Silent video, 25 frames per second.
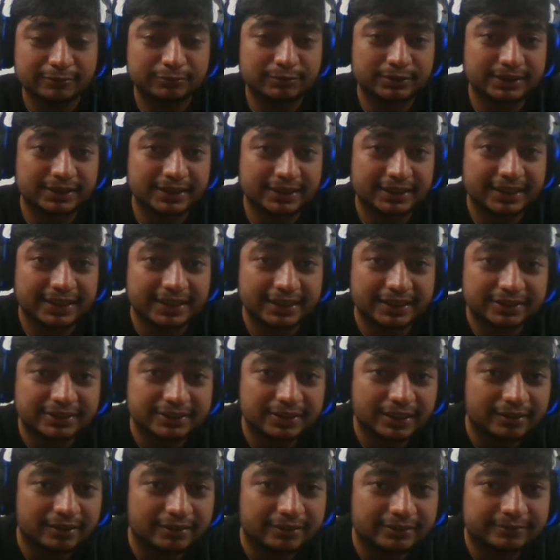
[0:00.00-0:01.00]
with the king
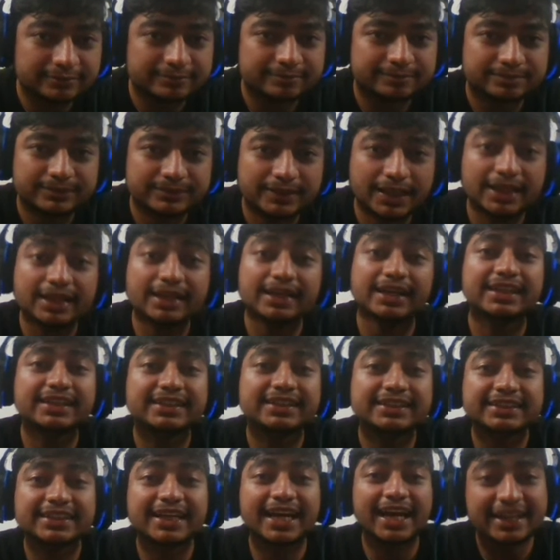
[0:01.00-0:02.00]
tower, then
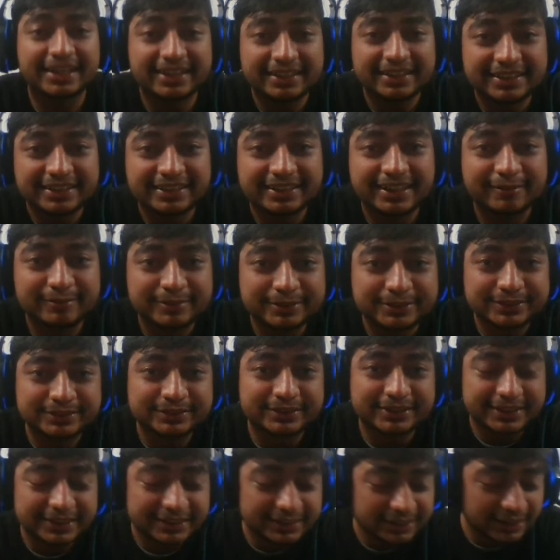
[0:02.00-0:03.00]
it's guaranteed damage to
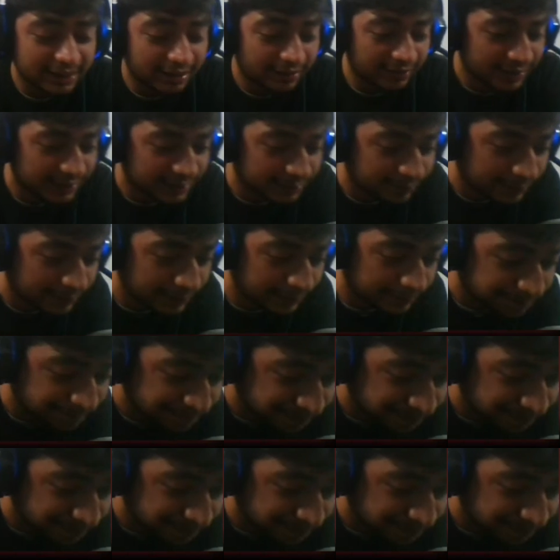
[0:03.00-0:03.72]
the king tower as well.